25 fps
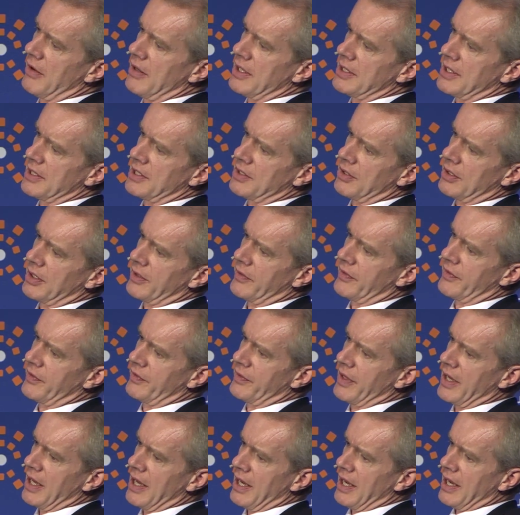is a sort
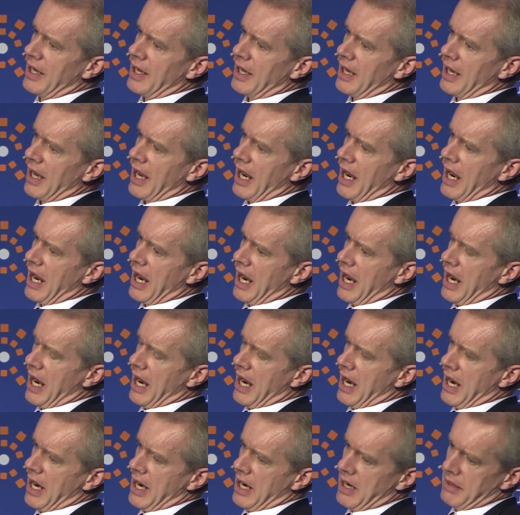of
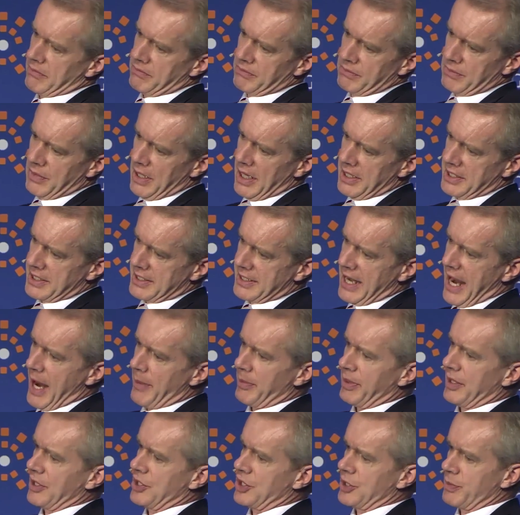
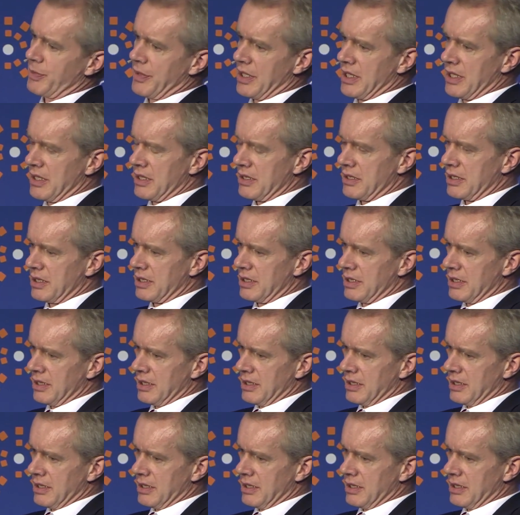establishment